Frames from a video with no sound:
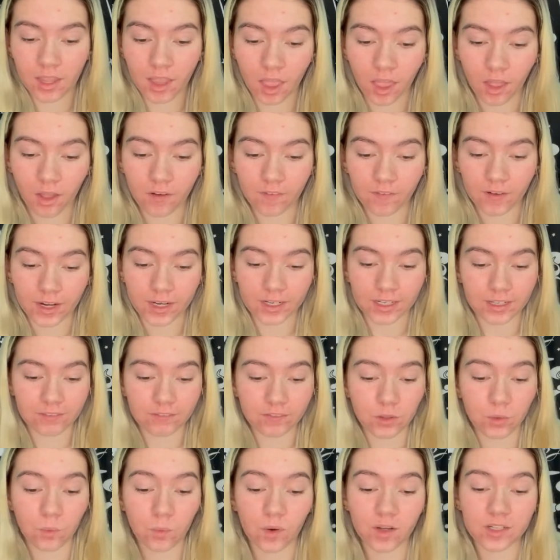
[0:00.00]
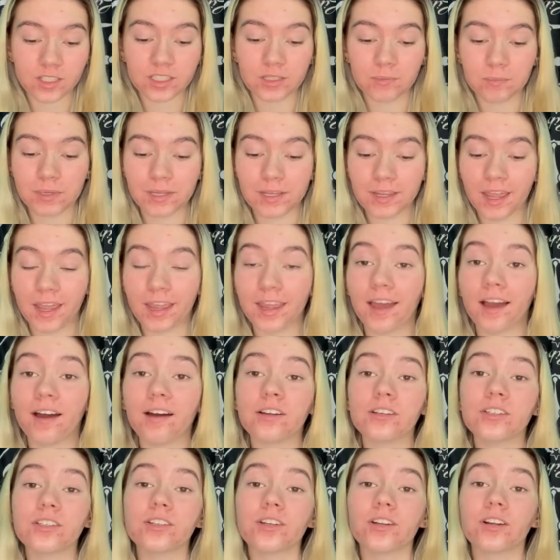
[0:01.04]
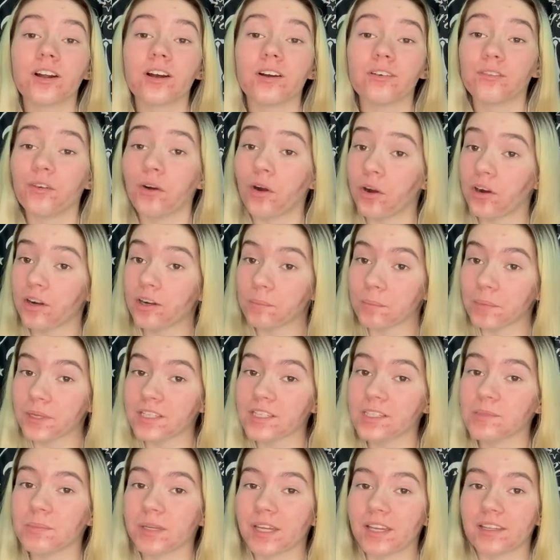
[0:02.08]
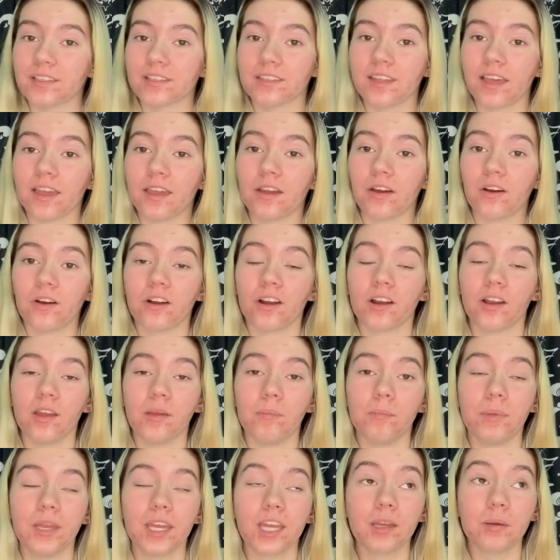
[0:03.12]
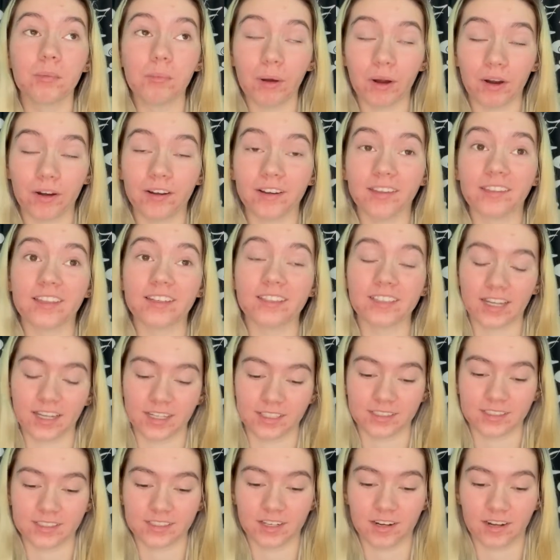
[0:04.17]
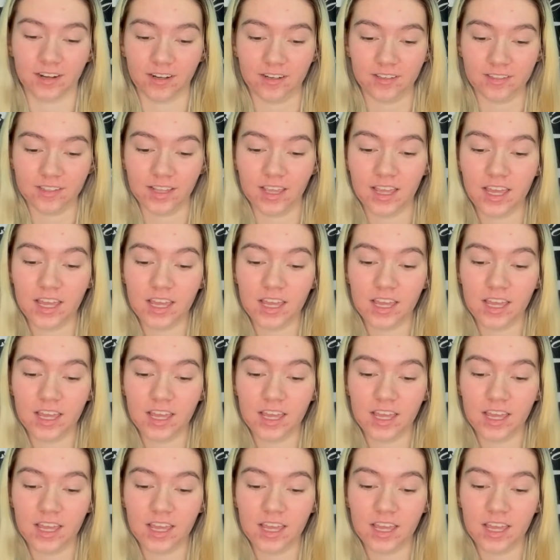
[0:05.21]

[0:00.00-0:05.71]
All right, if you want to be a hunter of Artemis, because they are a big part in the Titan's Curse,